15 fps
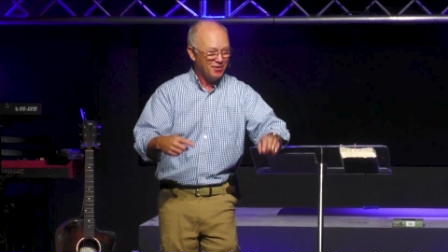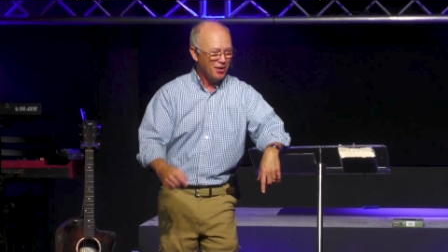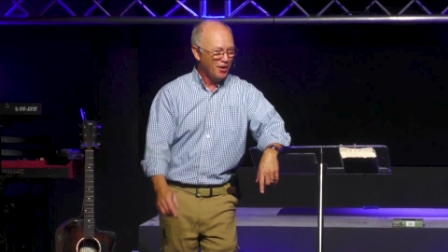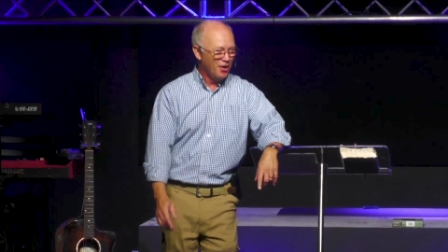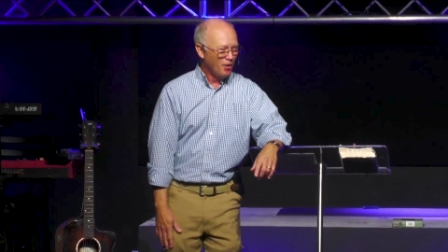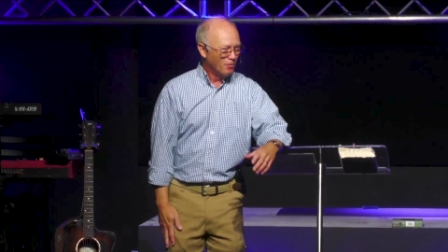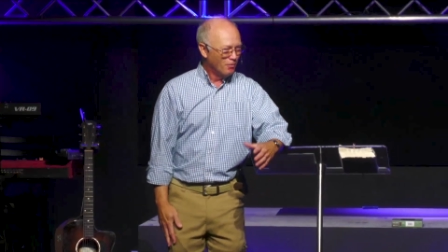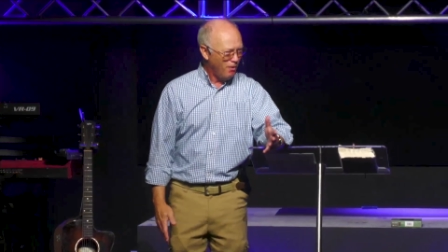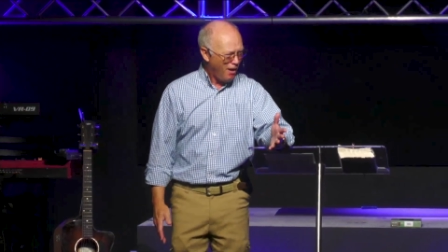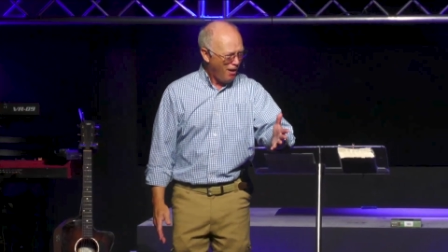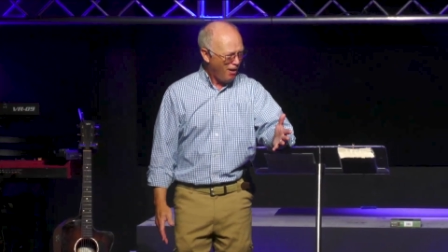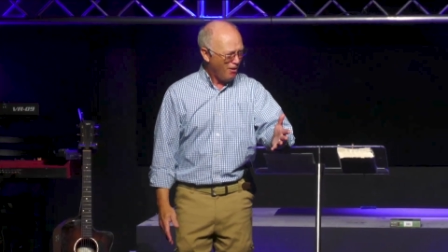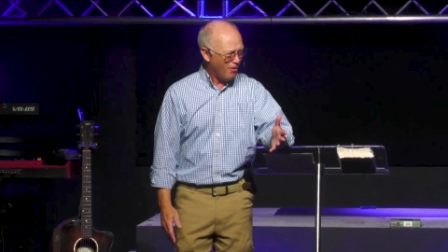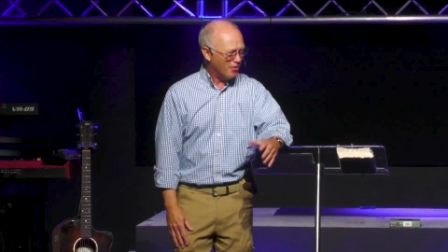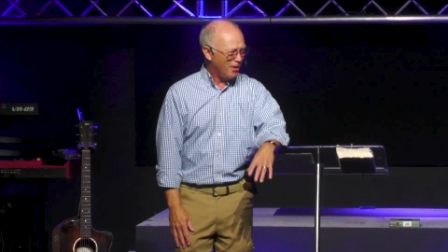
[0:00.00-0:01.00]

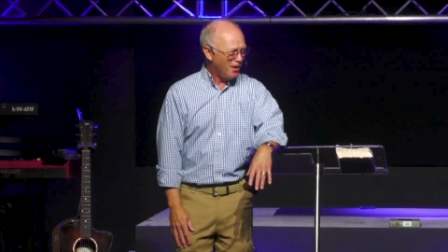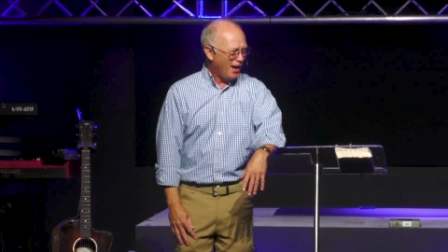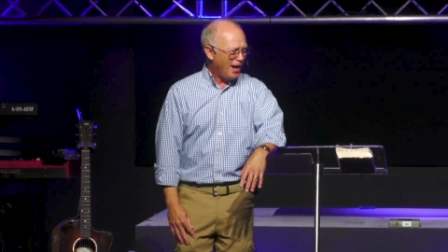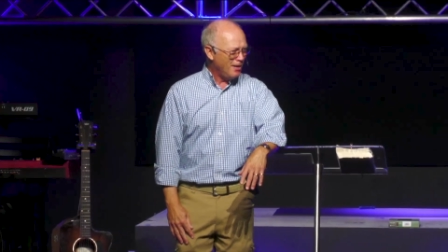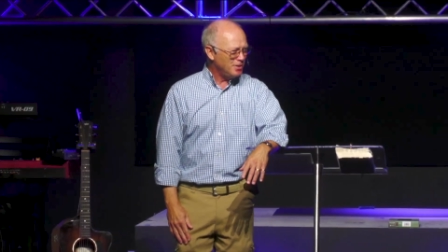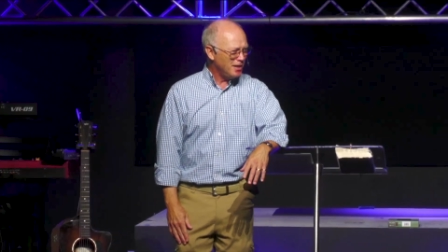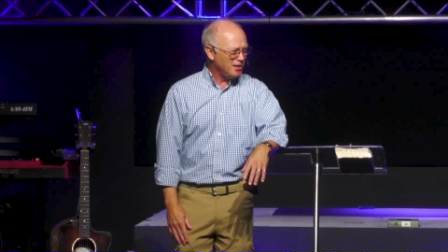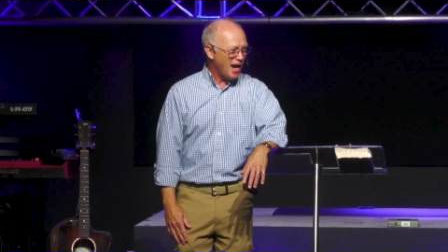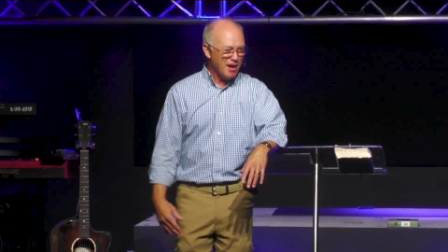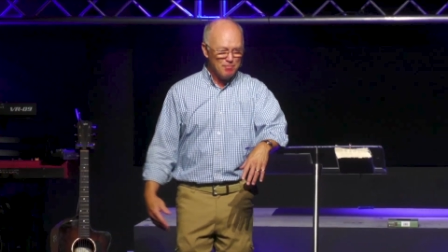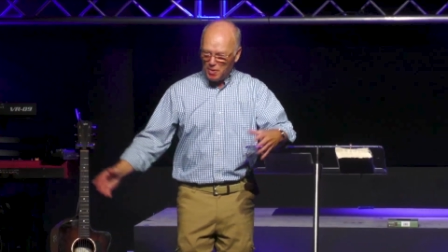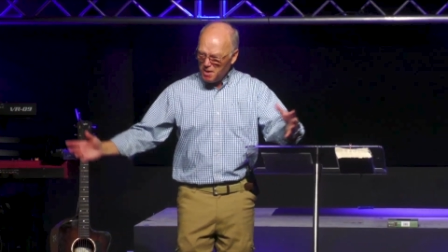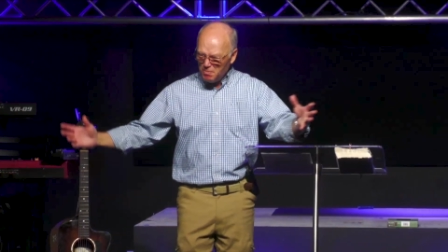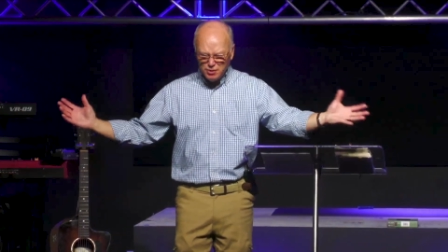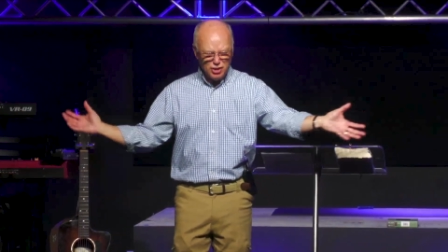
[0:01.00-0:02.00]
whoa! I'm telling you, and
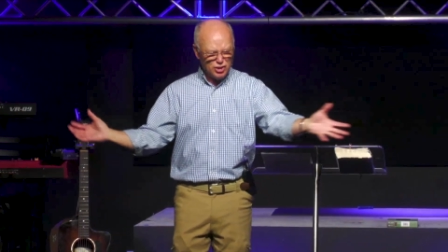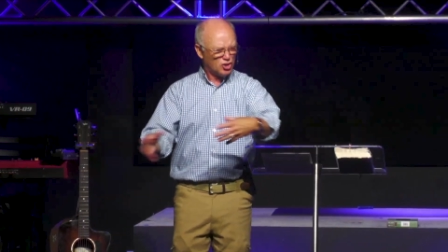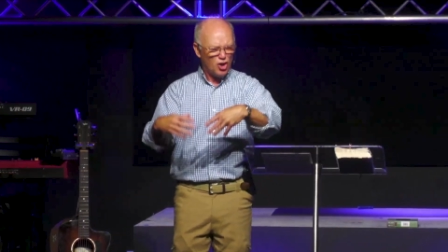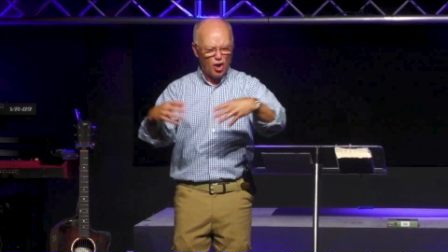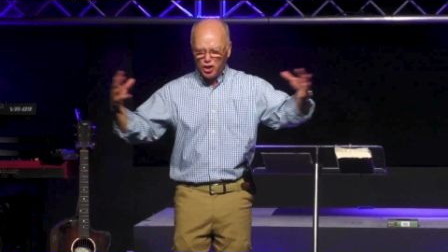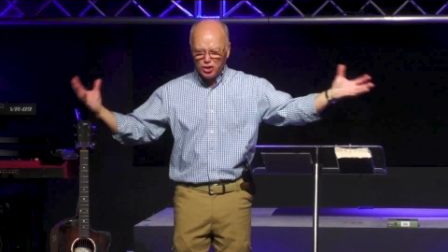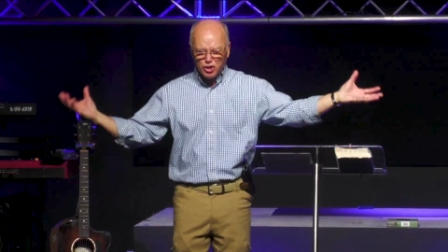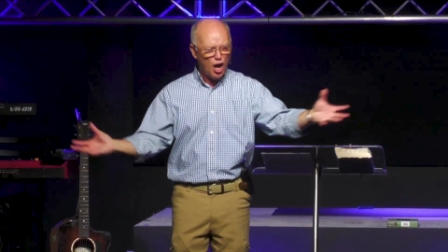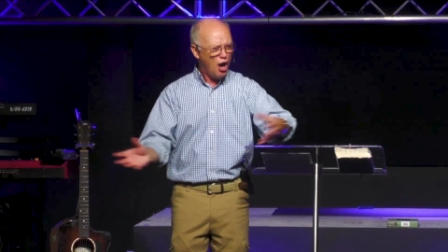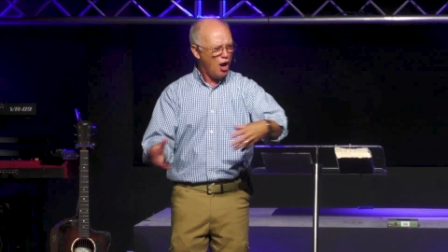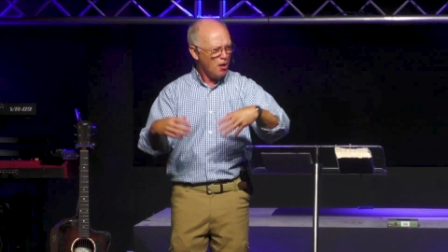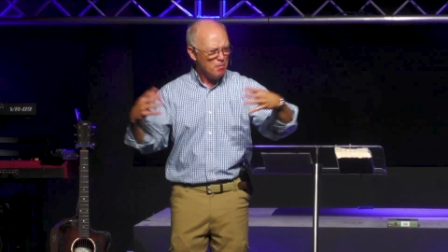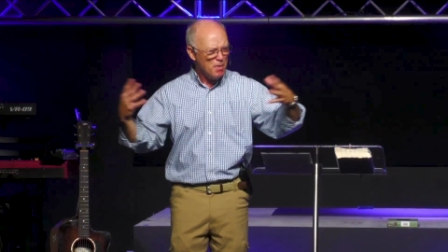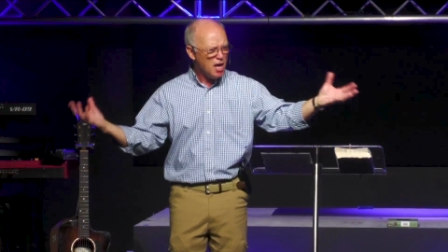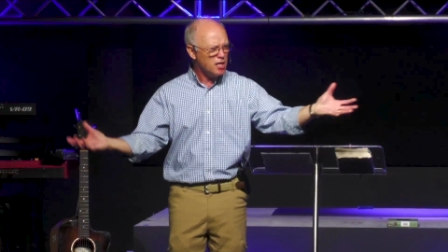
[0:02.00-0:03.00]
people just started
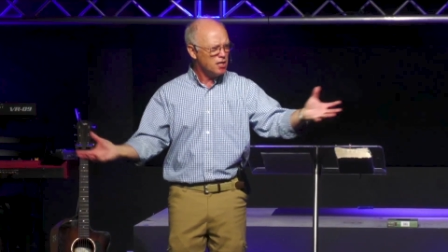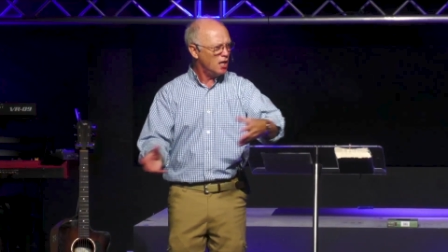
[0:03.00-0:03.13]
coming. And